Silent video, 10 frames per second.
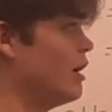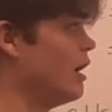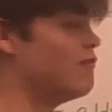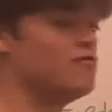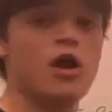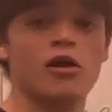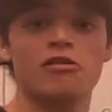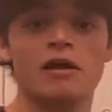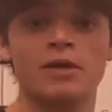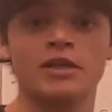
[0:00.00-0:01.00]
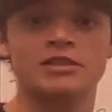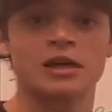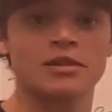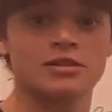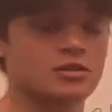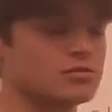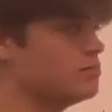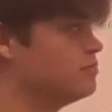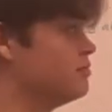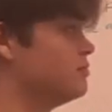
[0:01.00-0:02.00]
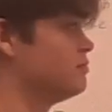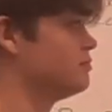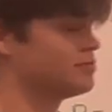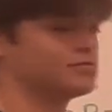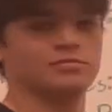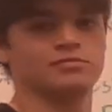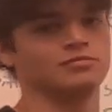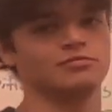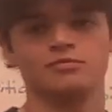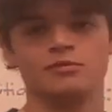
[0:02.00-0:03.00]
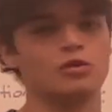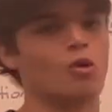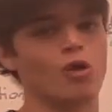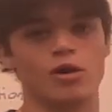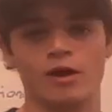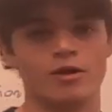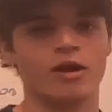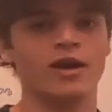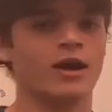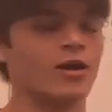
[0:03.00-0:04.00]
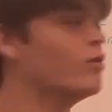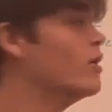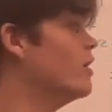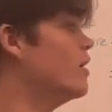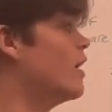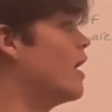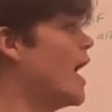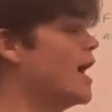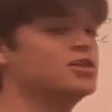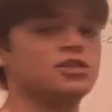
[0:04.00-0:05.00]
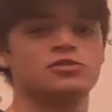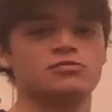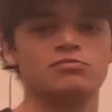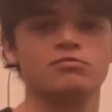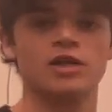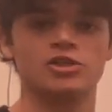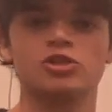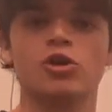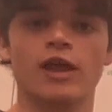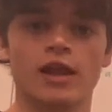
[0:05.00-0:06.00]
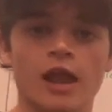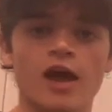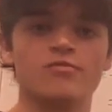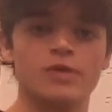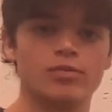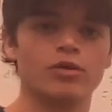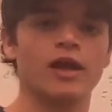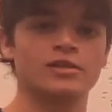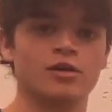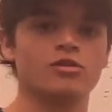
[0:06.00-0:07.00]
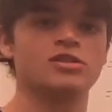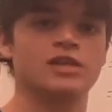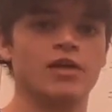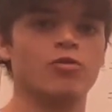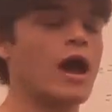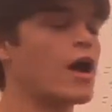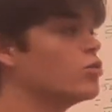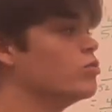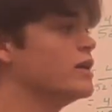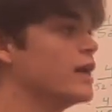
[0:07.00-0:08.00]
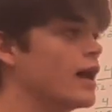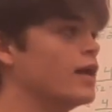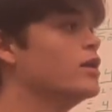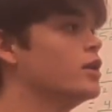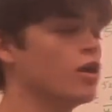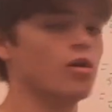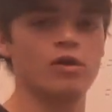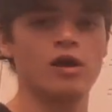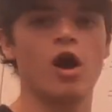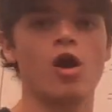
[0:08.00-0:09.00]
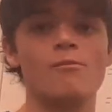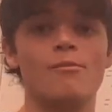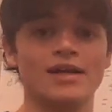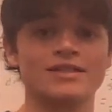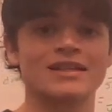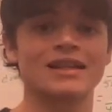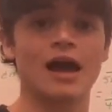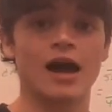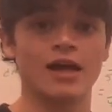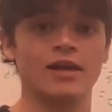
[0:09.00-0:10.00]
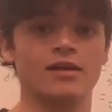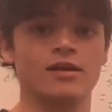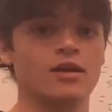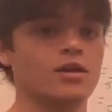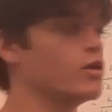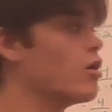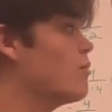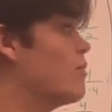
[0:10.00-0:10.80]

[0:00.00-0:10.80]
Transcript: If none of that made sense, don't worry about it right now. I just know that a lot of people like to understand, how do we get, our best line, our